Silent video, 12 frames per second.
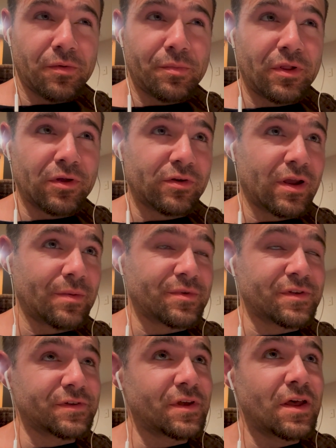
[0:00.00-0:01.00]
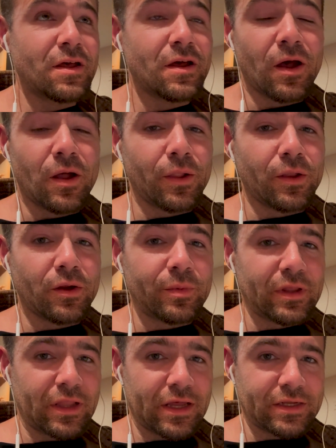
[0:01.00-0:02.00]
milligrams is a little
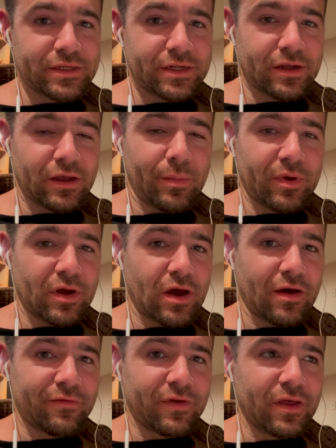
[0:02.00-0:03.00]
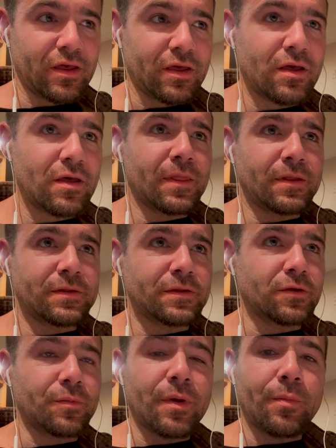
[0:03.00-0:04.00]
bit less than a cup of coffee, a
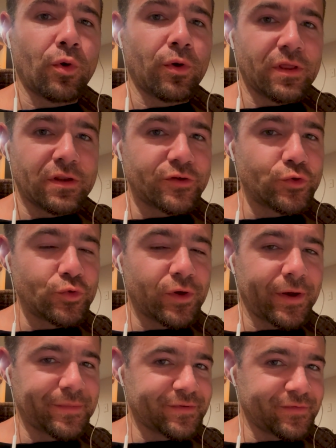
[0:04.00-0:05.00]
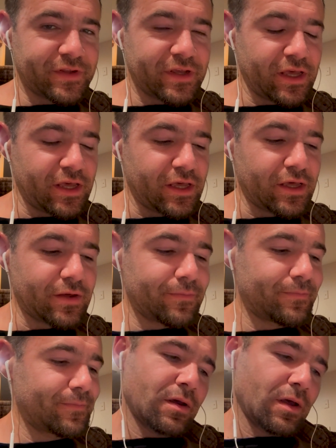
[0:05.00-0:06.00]
little bit more than 2 cups of tea.
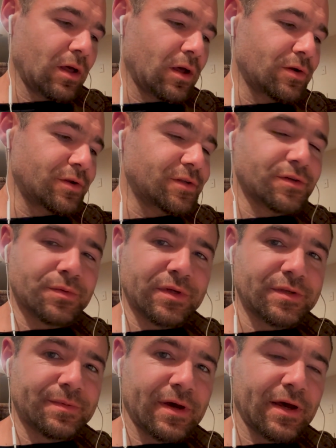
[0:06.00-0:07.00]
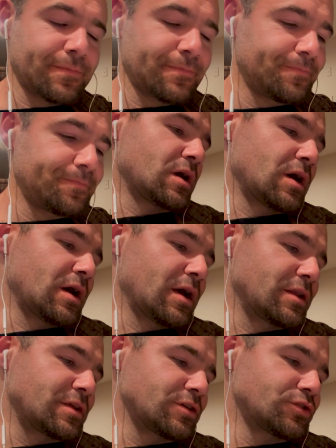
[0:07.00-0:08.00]
100 is the sweet spot.
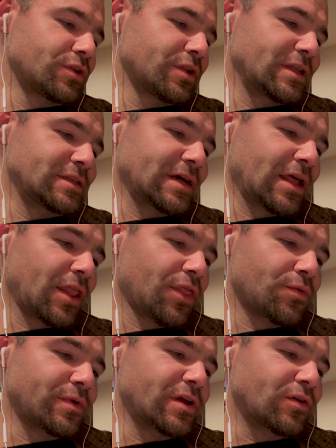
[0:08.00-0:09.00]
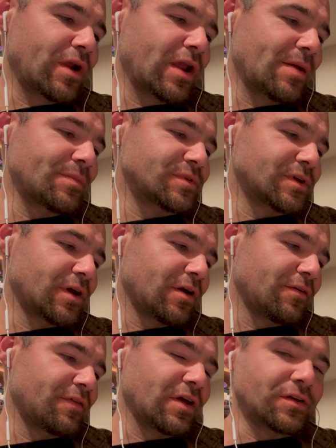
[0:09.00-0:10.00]
Additionally, it's got 3 grams
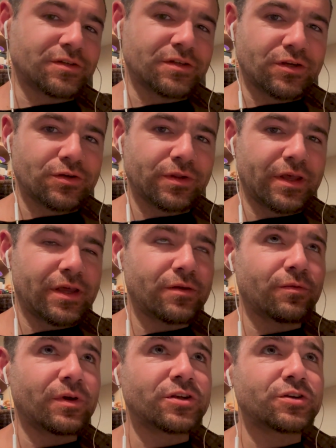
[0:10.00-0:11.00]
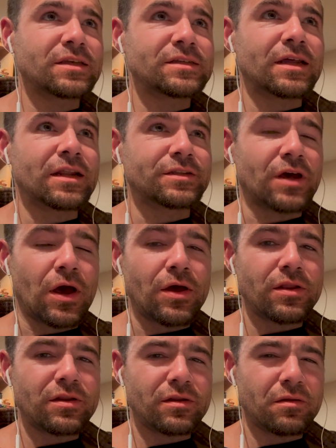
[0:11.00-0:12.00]
of L-Citrulline, which is not a
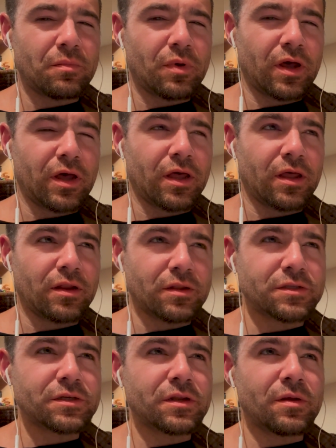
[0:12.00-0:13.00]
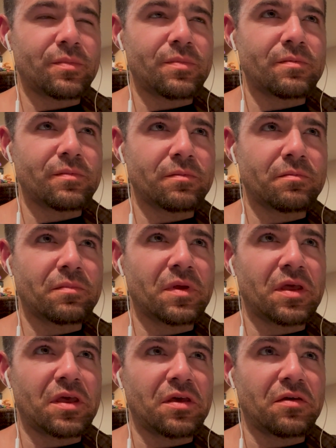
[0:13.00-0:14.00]
ton, but it's going to
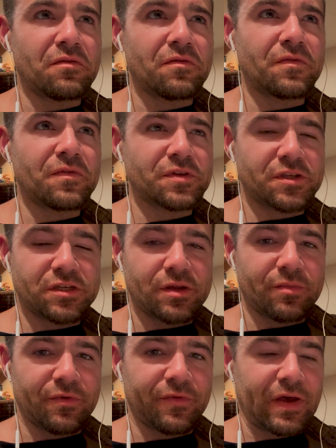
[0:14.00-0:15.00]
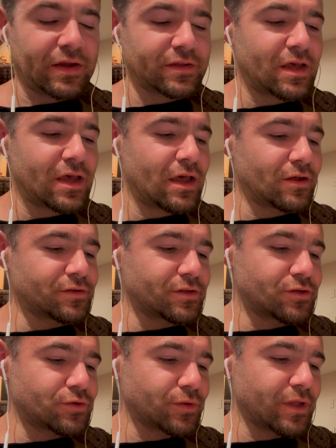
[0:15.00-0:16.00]
give some effect.
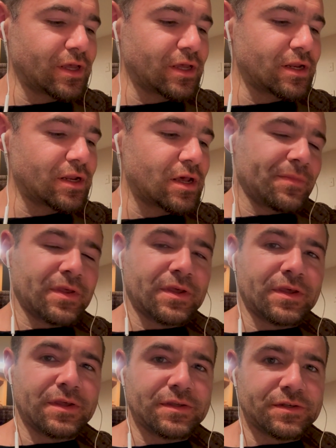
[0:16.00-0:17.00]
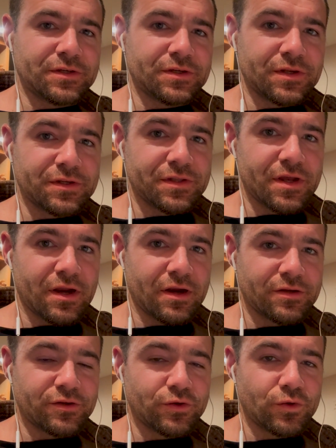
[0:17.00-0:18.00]
L-Citrulline is just there
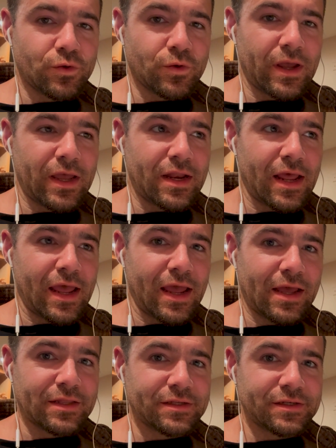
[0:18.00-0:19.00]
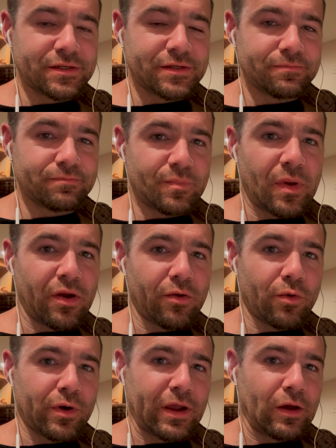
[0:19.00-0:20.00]
to enhance
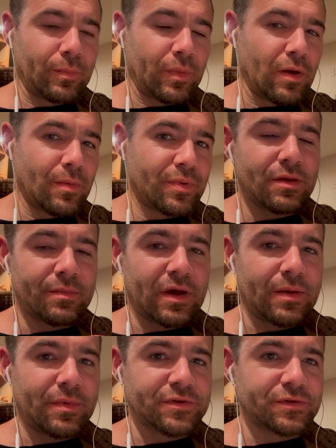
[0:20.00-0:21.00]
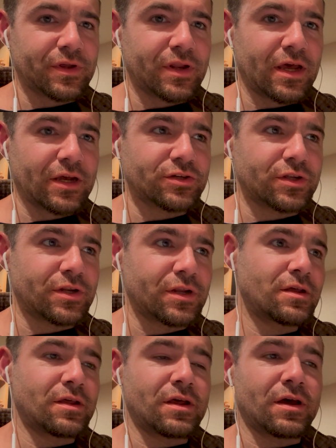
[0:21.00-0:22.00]
peri-workout pump, mind-muscle connection,
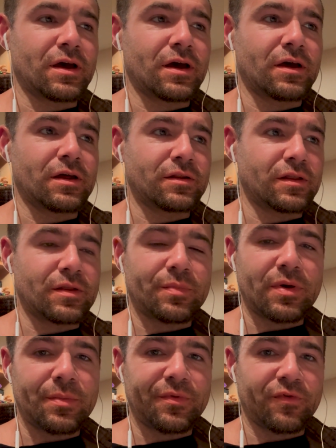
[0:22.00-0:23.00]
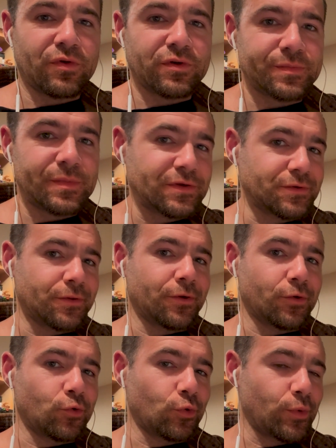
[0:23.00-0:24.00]
and the pump, of course, makes you look
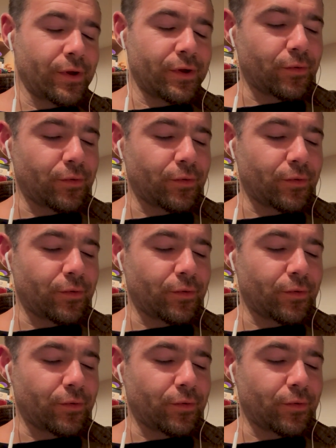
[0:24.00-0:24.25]
cool while you're